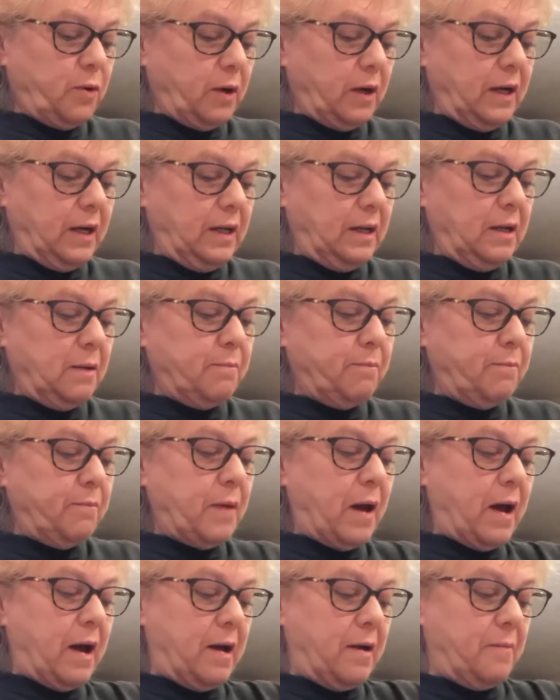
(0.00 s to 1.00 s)
any
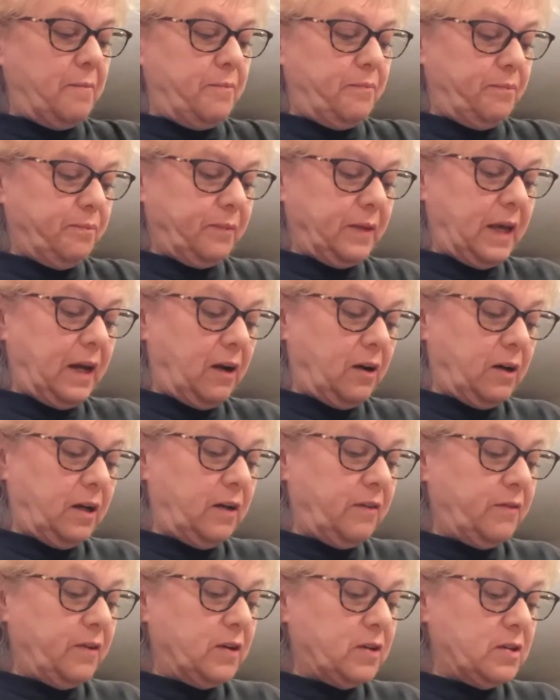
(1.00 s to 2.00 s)

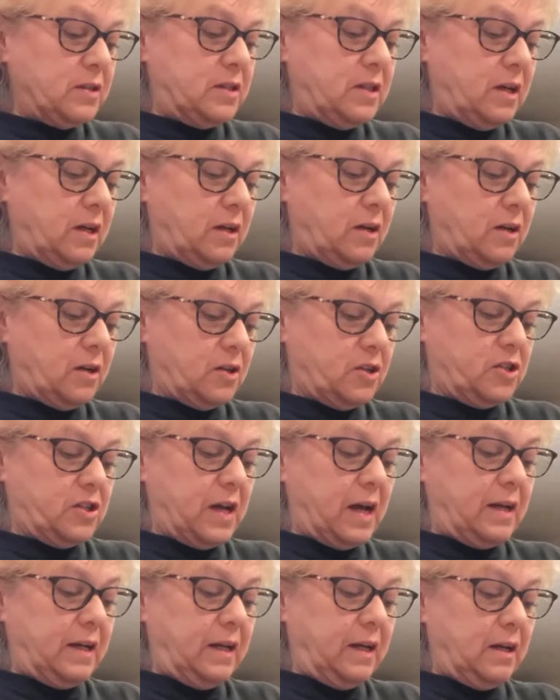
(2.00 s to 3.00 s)
caregivers that are
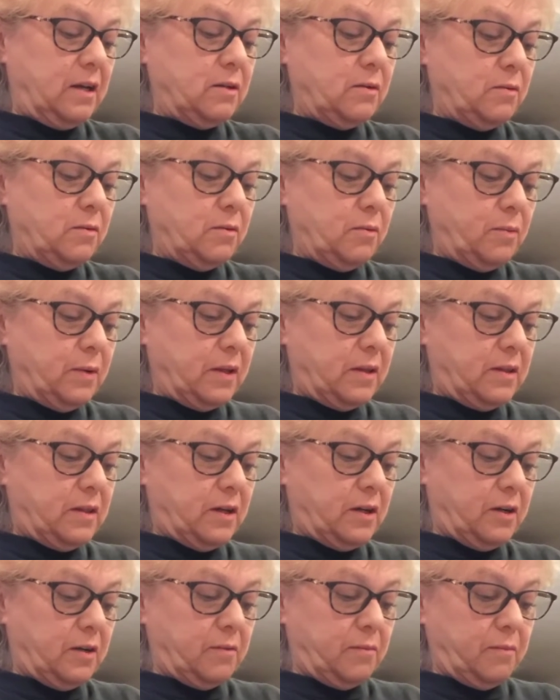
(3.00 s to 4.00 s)
shut in with
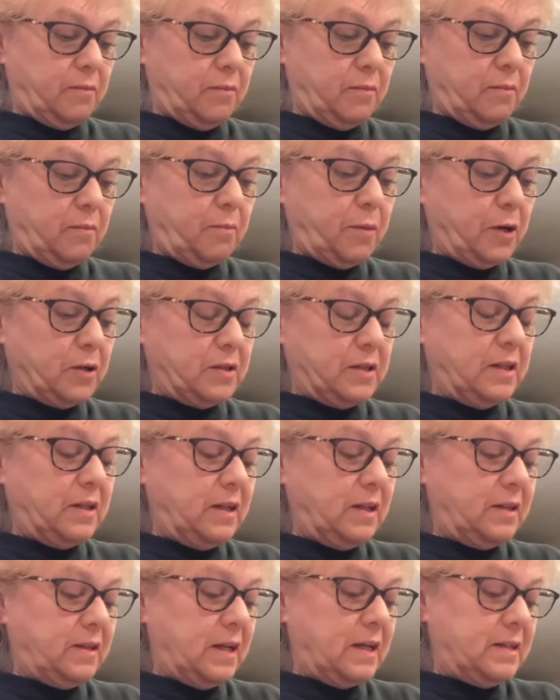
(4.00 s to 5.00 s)
their person
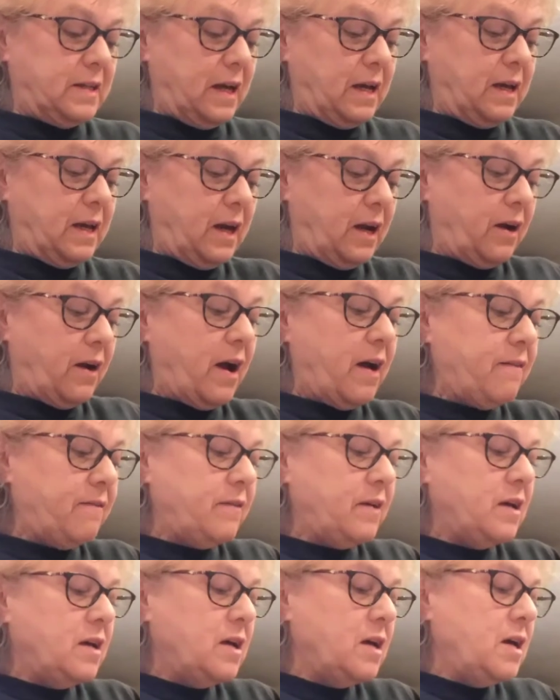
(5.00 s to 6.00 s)
that they take care
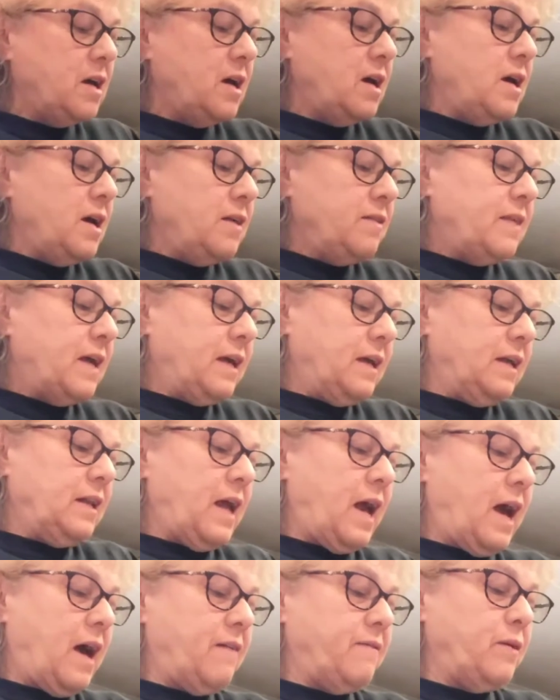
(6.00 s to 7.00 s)
of. They can
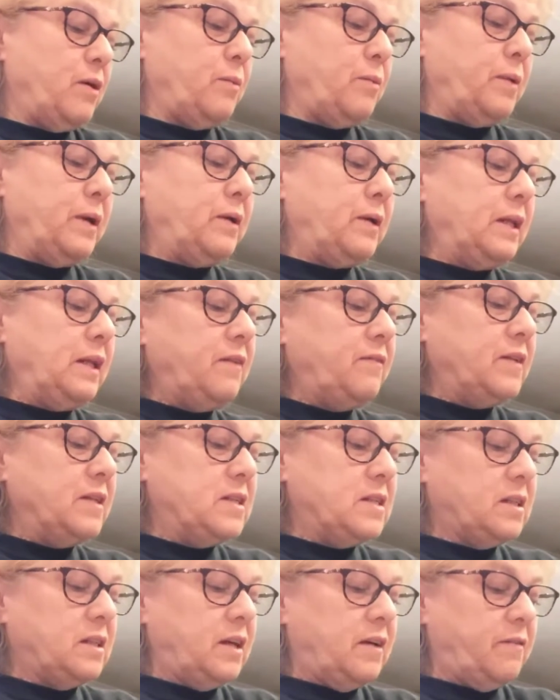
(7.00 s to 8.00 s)
have it. We can even
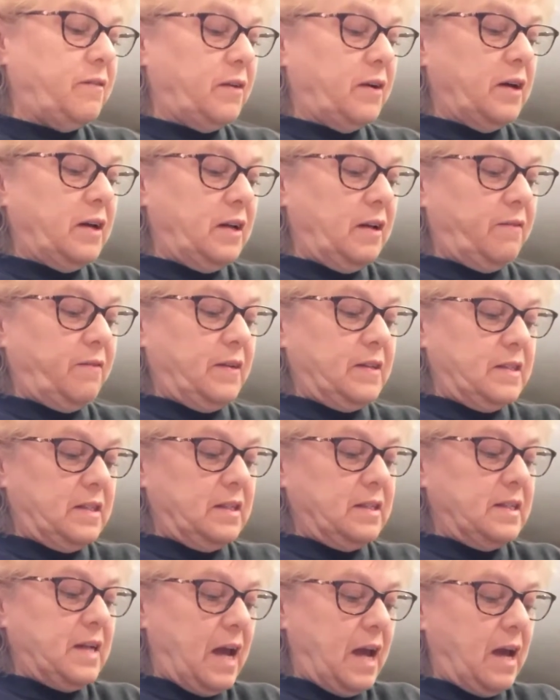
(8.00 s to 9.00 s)
deliver it if it's
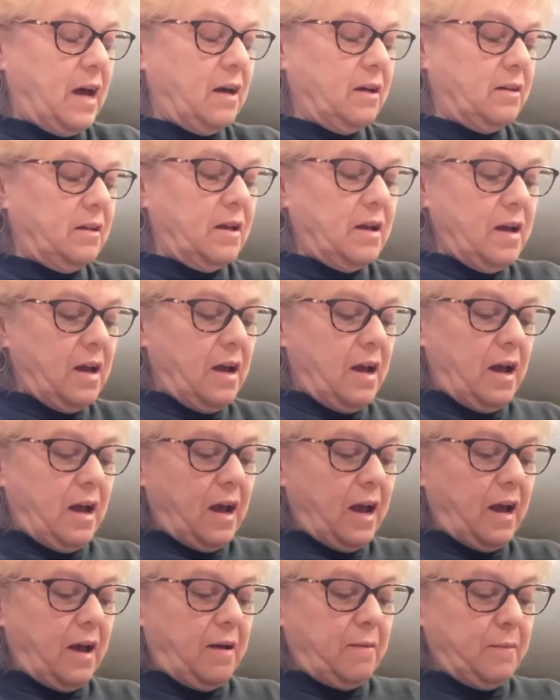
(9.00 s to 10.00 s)
in town.
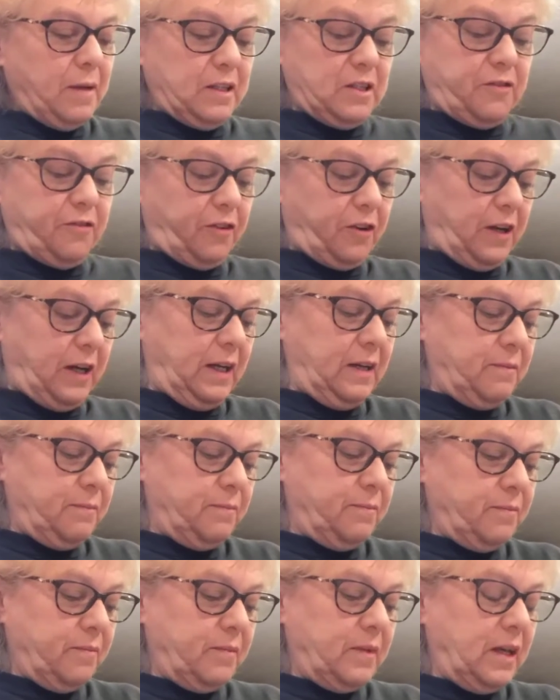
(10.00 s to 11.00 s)
It's free.
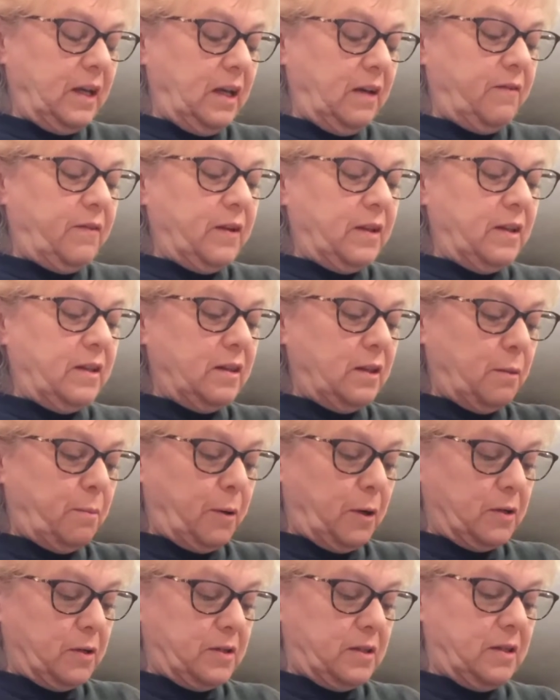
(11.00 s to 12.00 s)
Even the
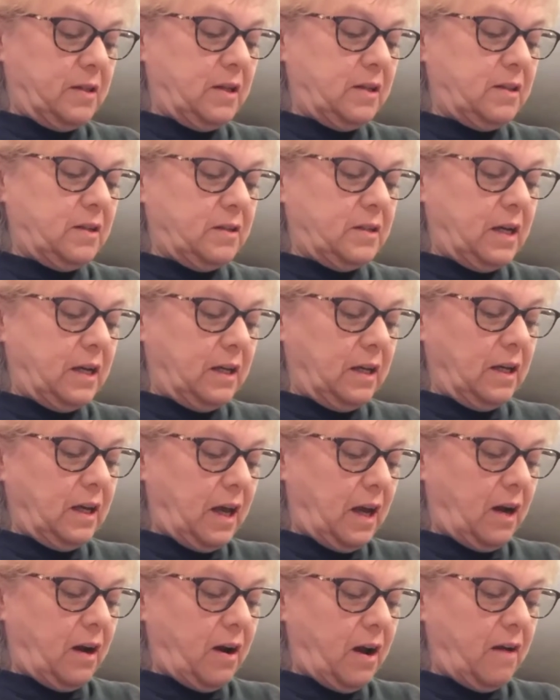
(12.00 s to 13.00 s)
person that they're taking
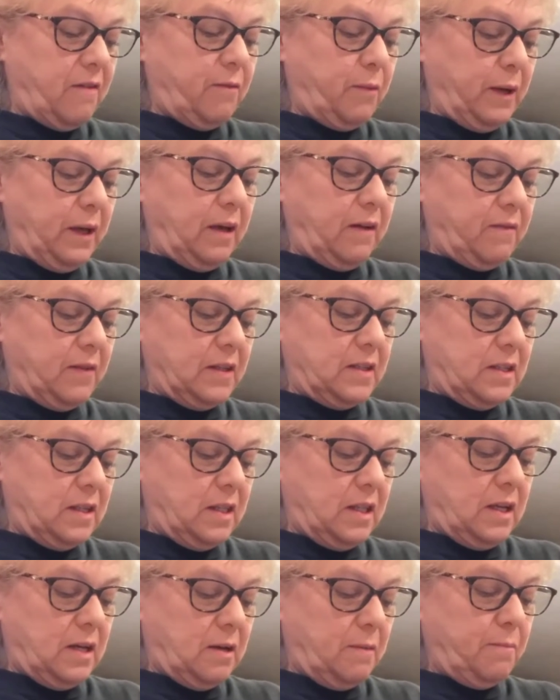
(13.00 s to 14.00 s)
care of, we give it to
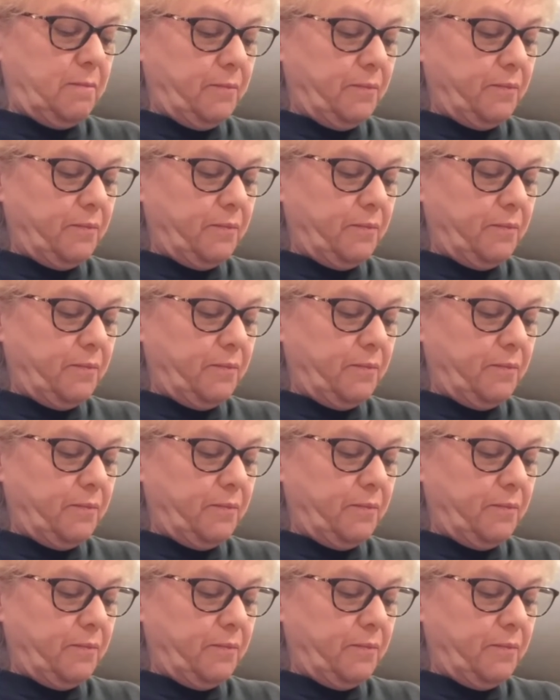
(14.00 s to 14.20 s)
them.